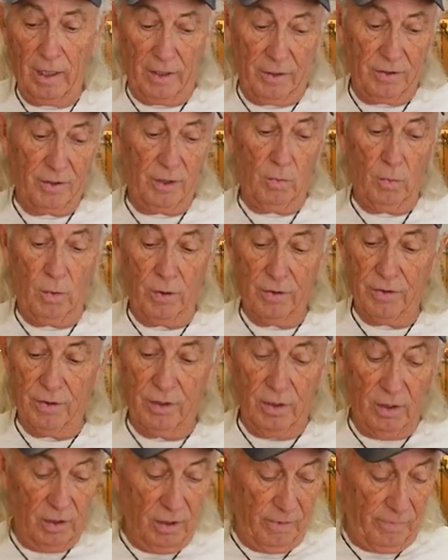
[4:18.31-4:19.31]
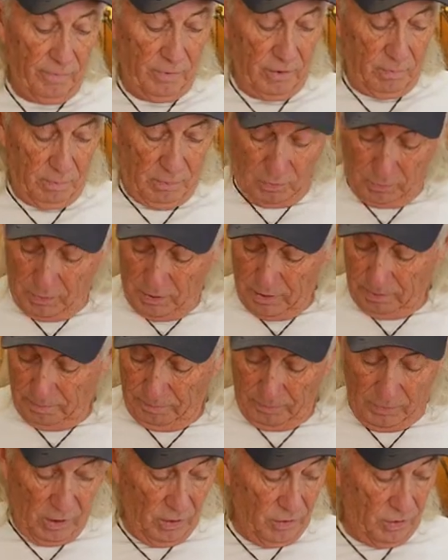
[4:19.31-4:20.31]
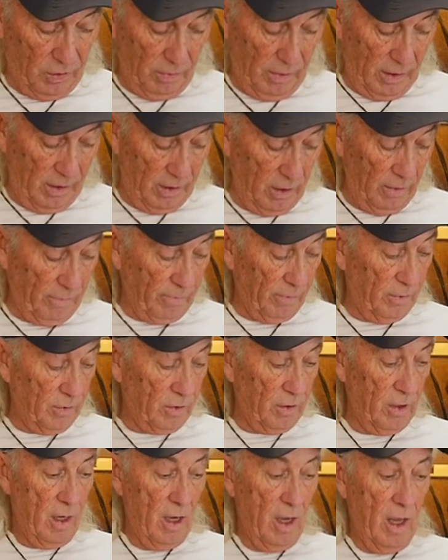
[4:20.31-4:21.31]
like I said, was the difference between them. Is there any difference?